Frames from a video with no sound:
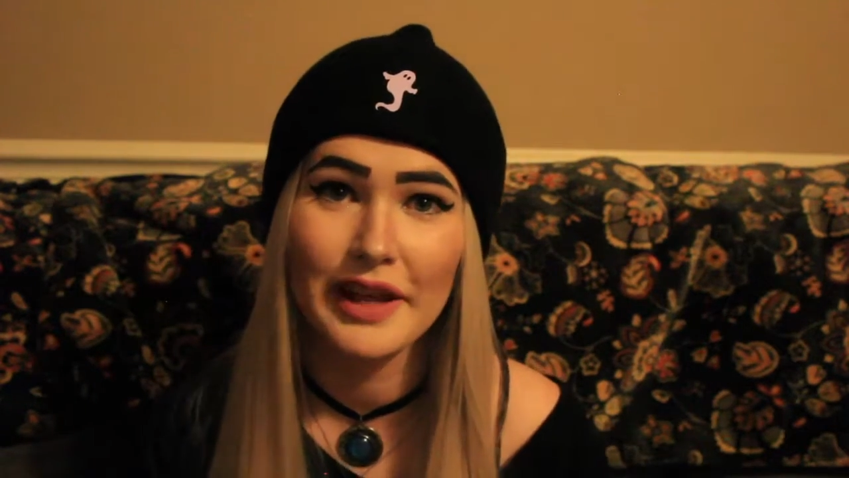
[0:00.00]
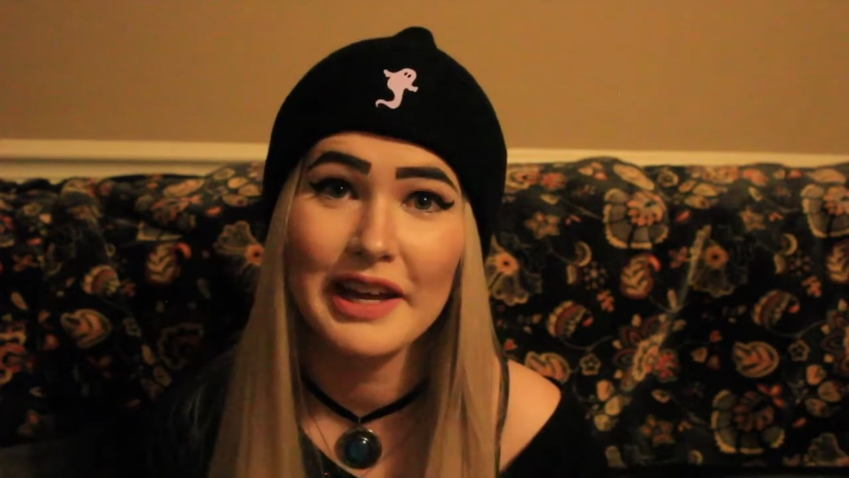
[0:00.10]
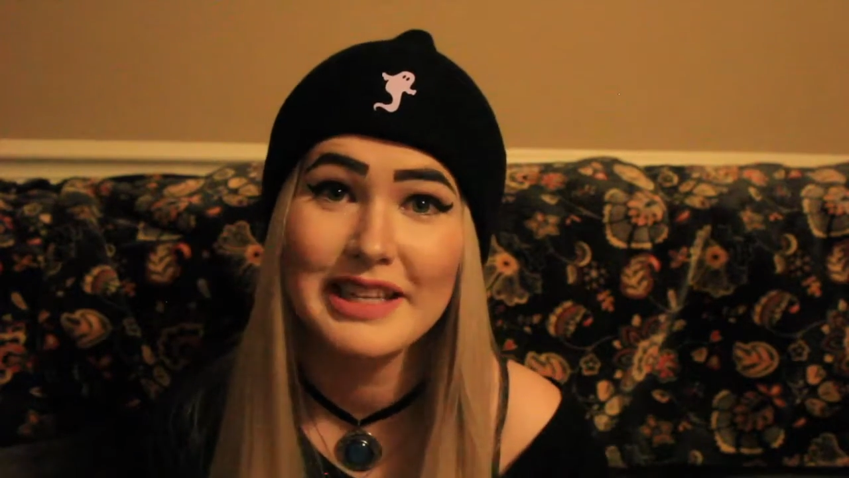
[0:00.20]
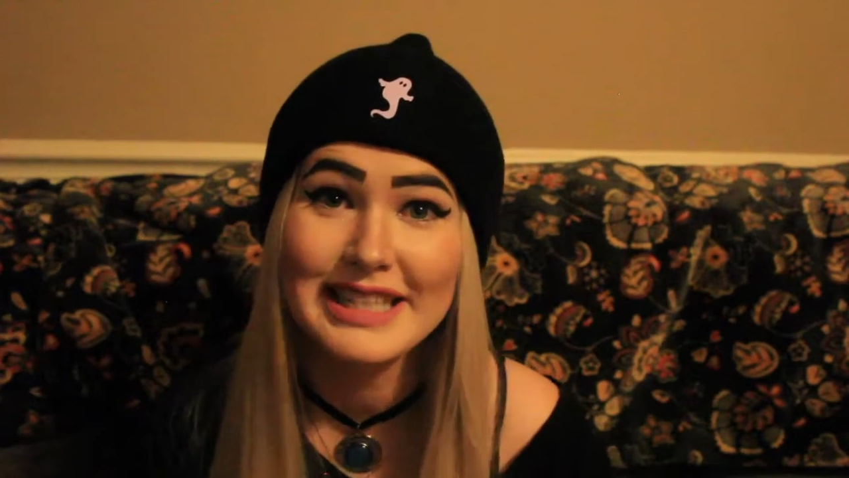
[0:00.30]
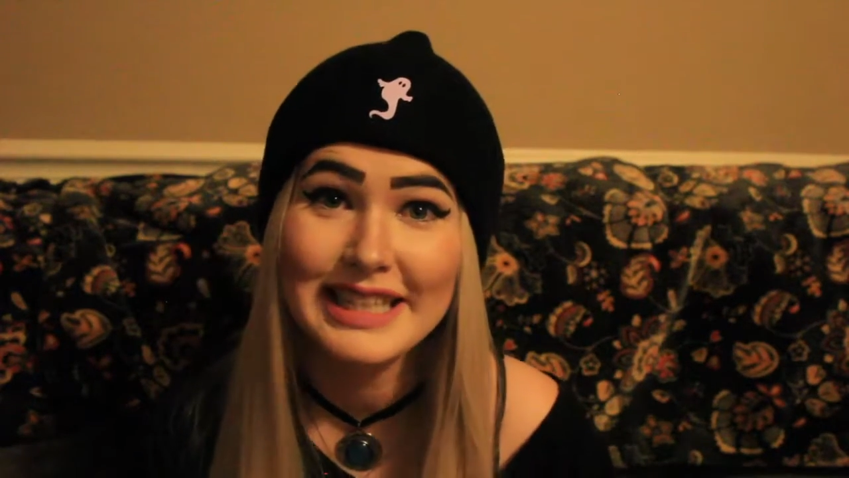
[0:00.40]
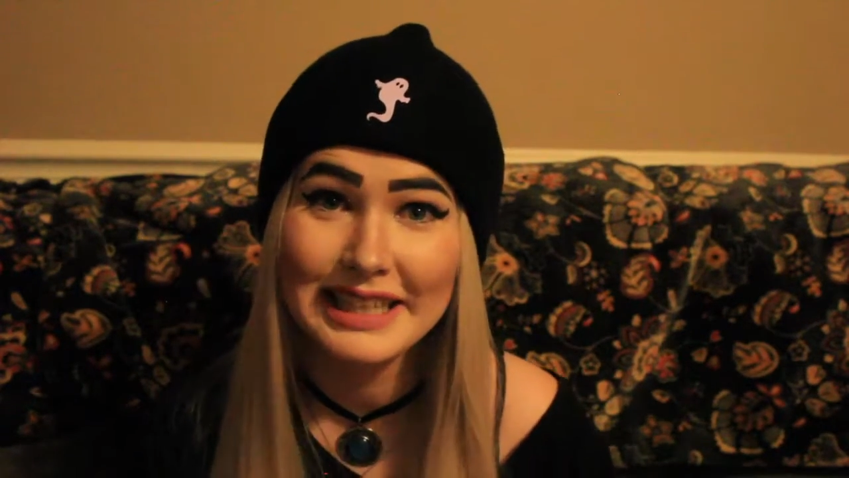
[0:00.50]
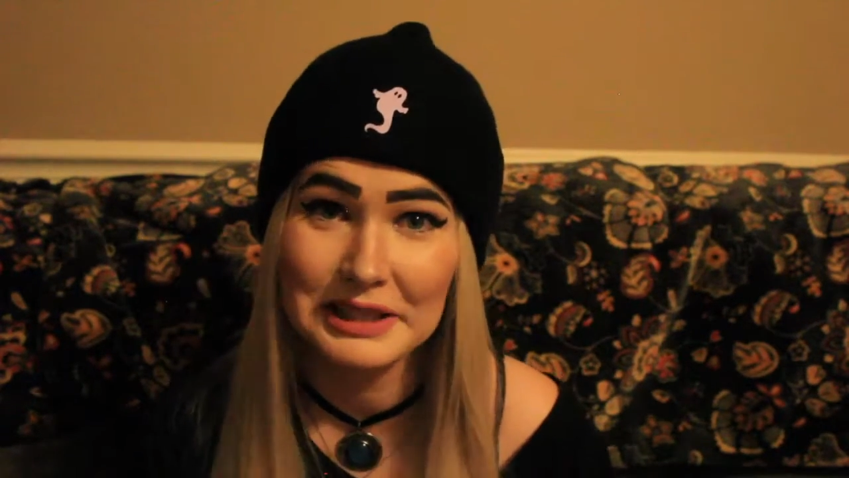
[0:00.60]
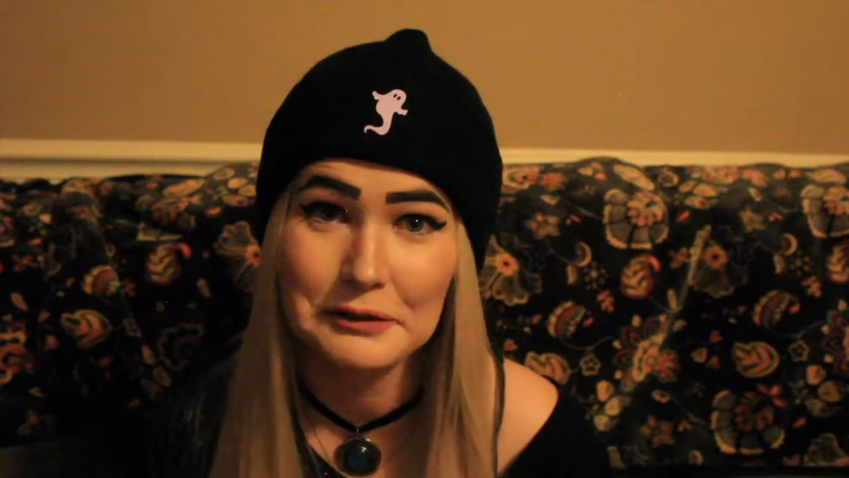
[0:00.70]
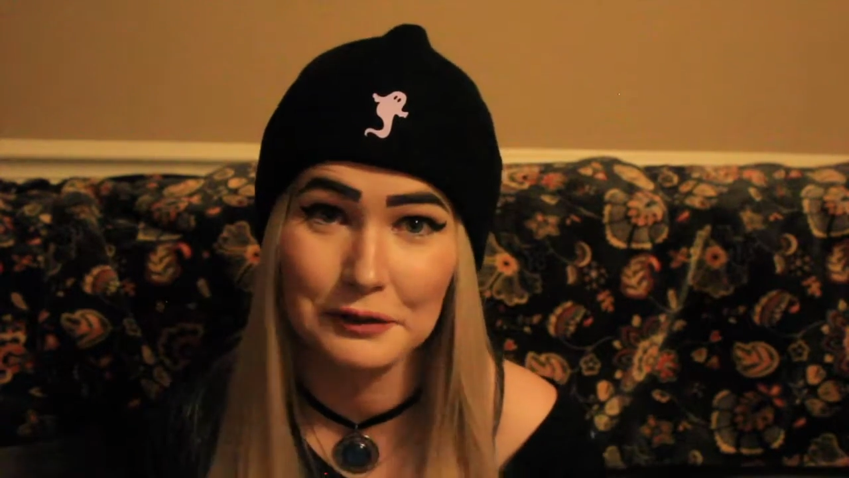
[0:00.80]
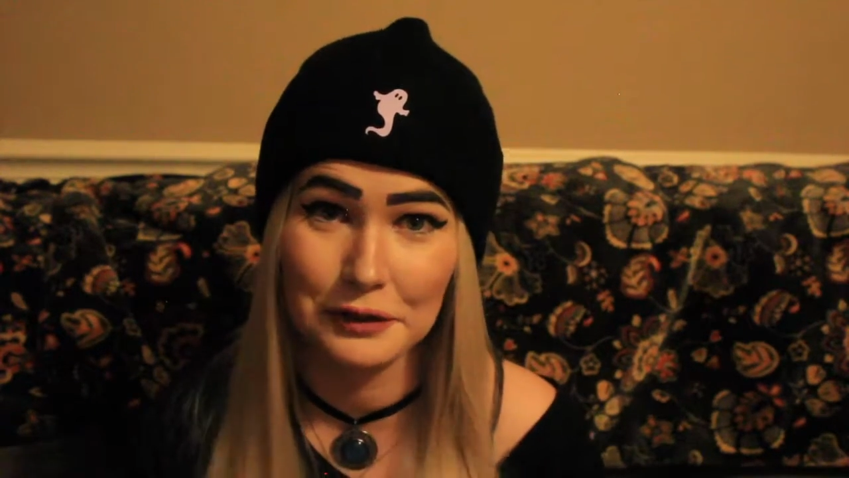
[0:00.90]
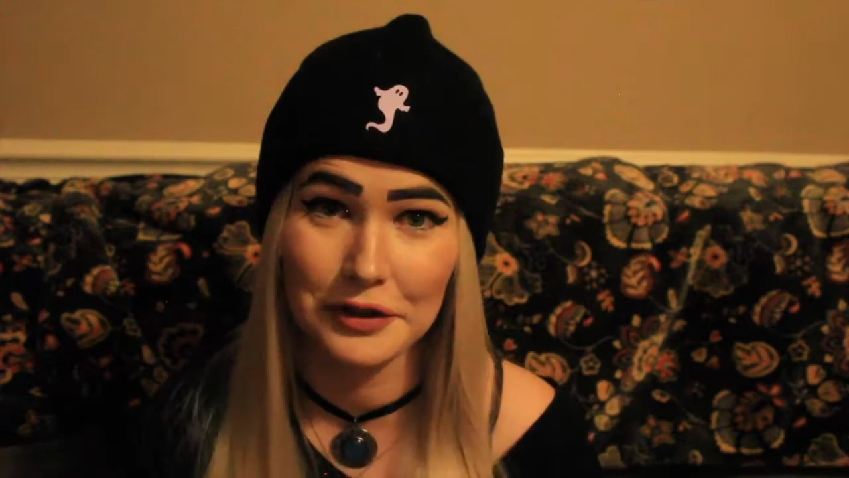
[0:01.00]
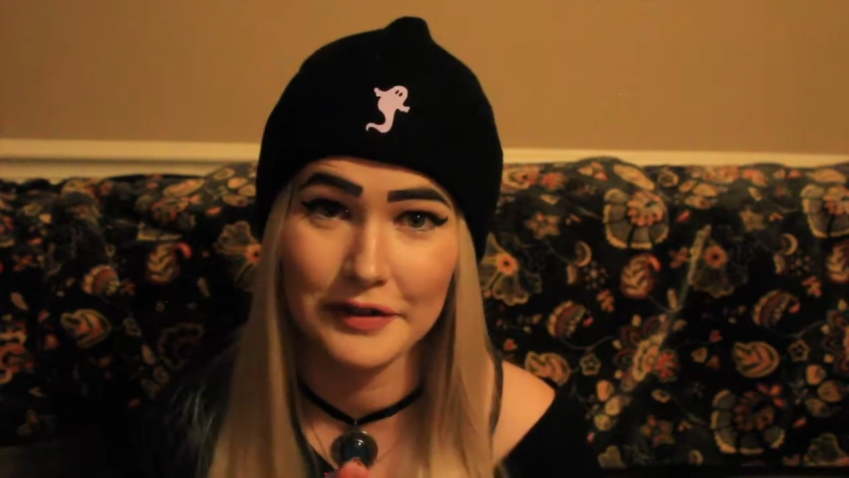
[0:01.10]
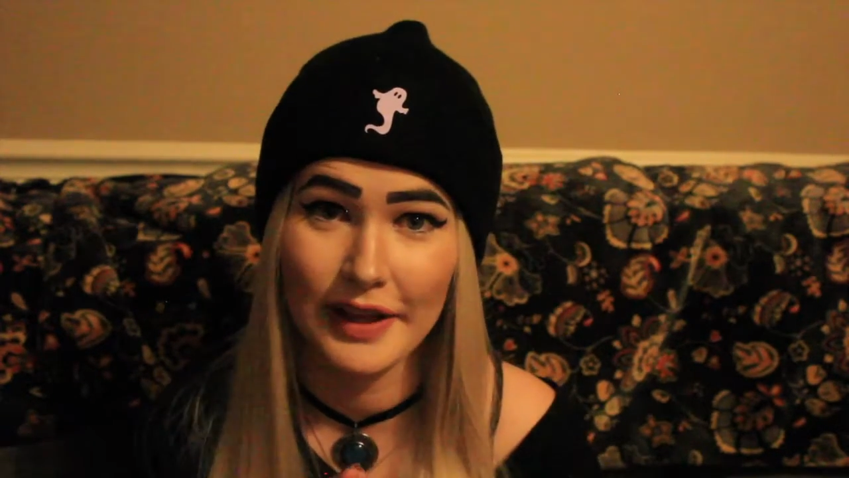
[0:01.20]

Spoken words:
well that is it for